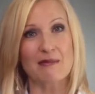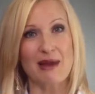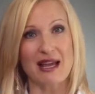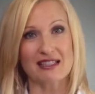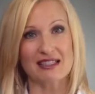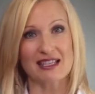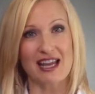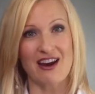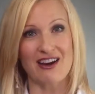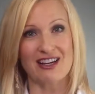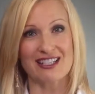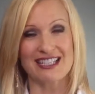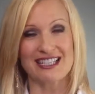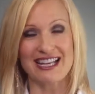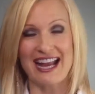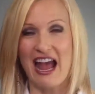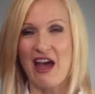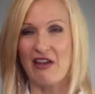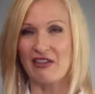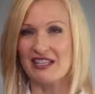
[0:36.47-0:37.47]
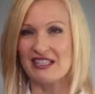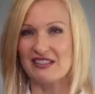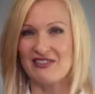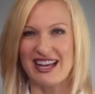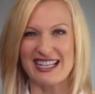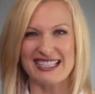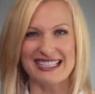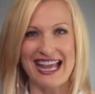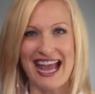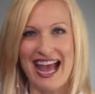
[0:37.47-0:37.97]
Mascaras and how these
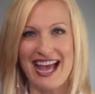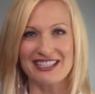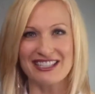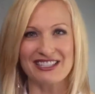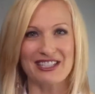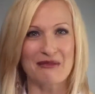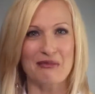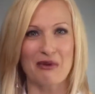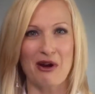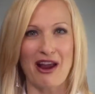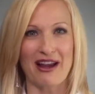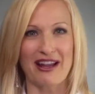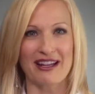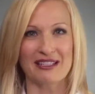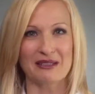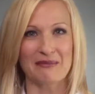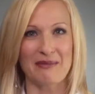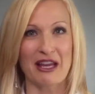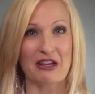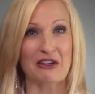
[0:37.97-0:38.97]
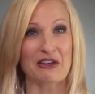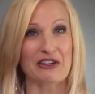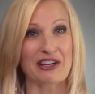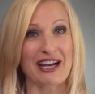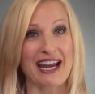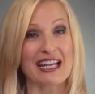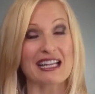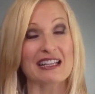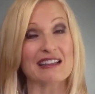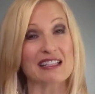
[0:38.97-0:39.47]
fantastic products make
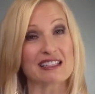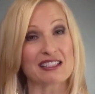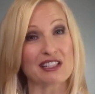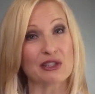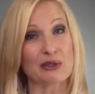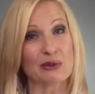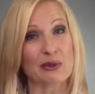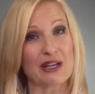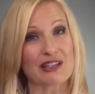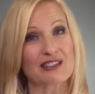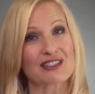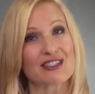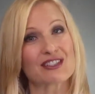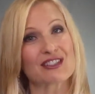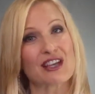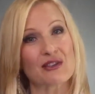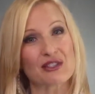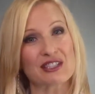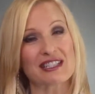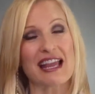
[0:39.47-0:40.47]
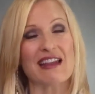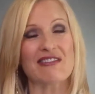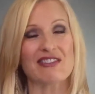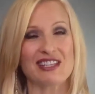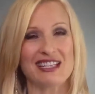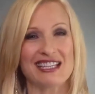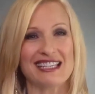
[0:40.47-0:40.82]
creating this allure so safe and